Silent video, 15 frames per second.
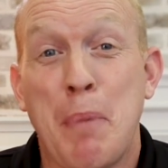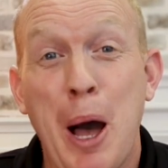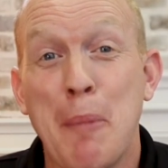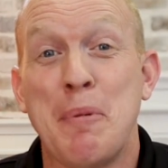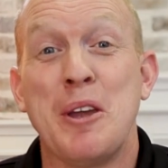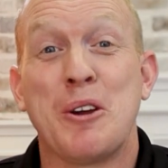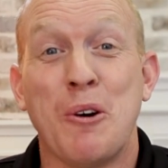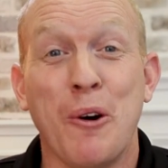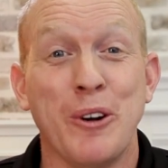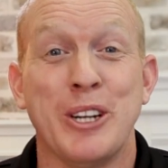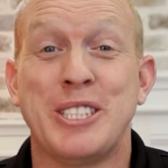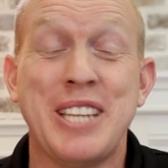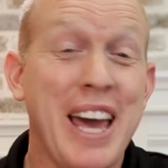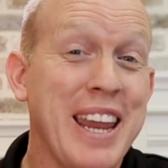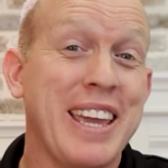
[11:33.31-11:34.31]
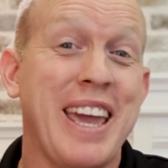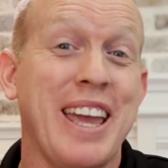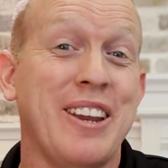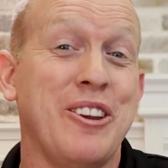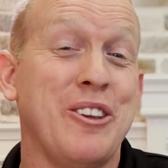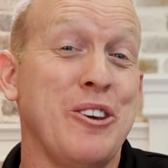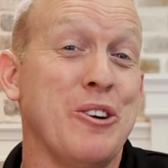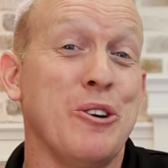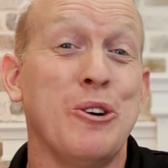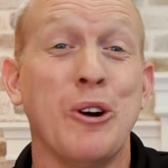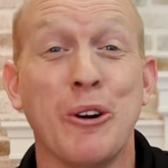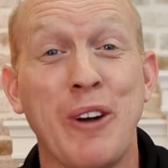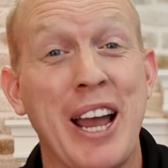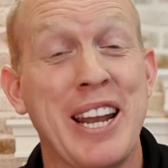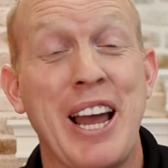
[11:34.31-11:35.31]
Puppy Corner, dedicated to you who
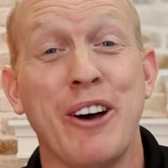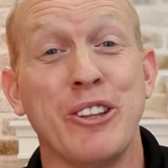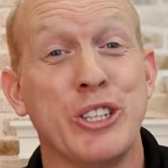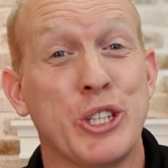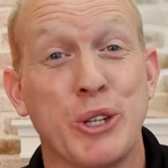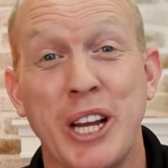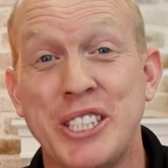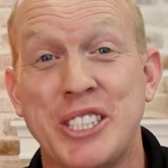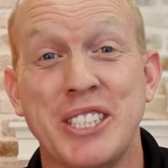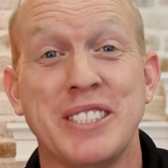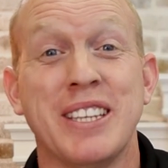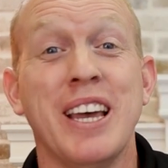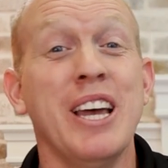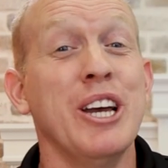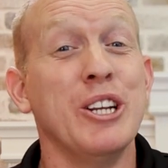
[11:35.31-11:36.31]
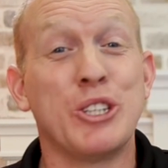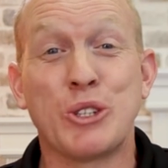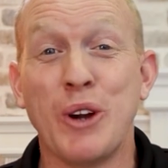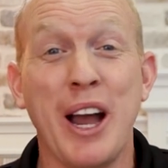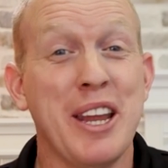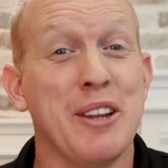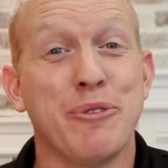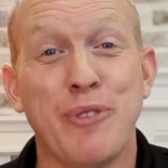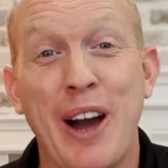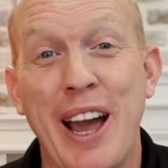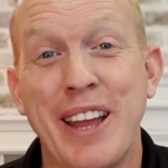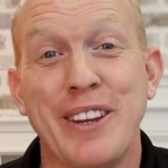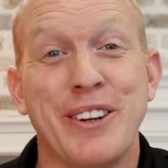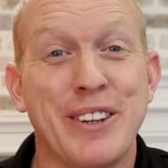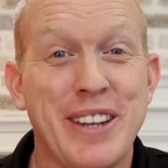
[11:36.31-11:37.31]
are right now in the trenches trying to
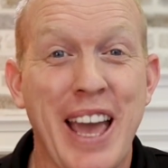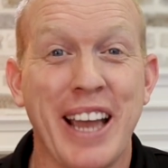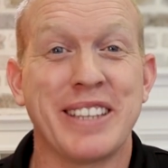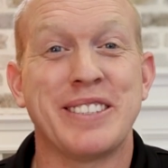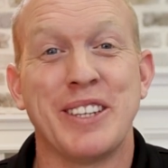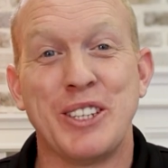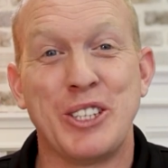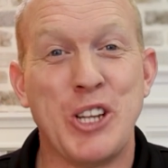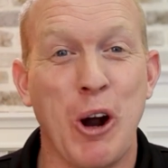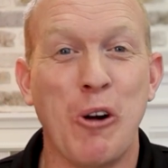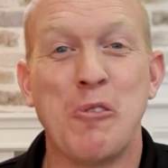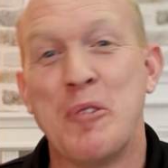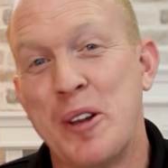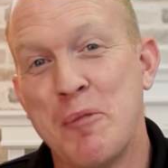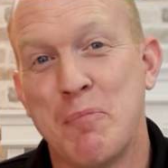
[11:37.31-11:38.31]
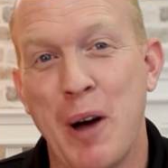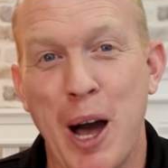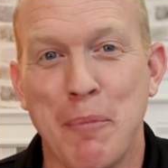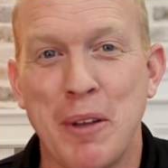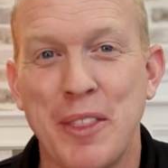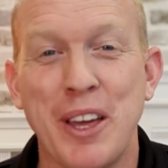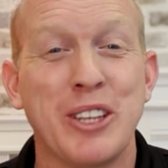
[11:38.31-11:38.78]
find your next Doberman puppy.